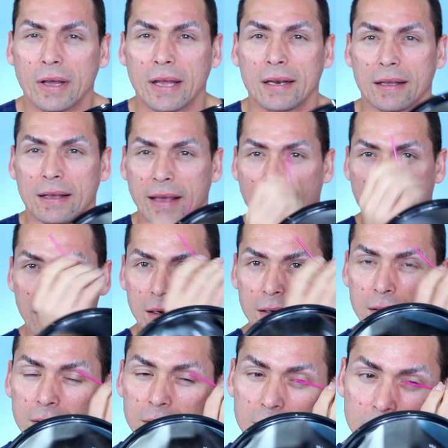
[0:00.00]
and again
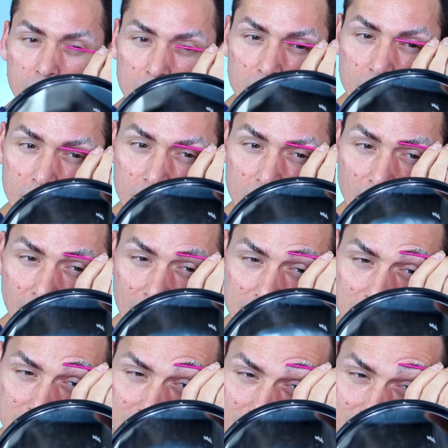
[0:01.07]
the
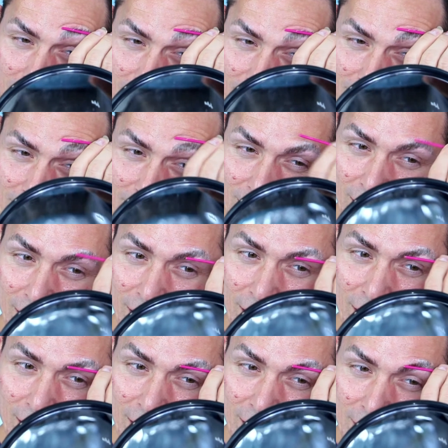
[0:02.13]
other side,
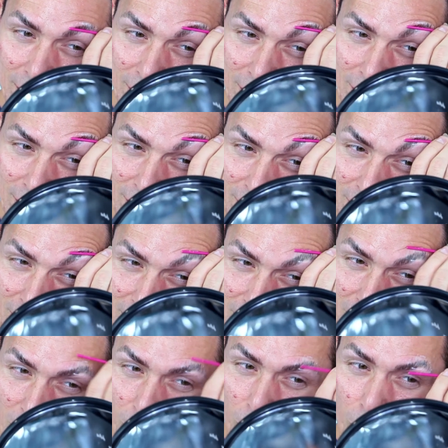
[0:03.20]
and
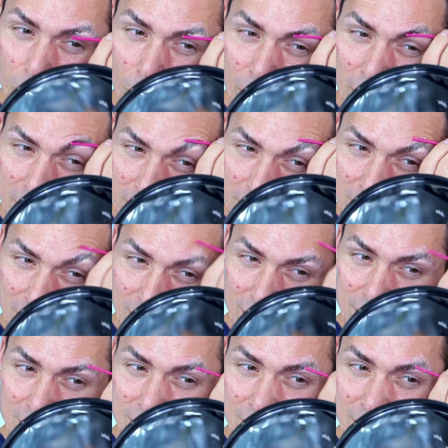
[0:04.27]
press
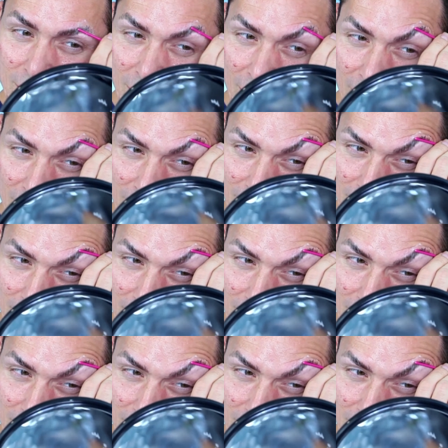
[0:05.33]
as hard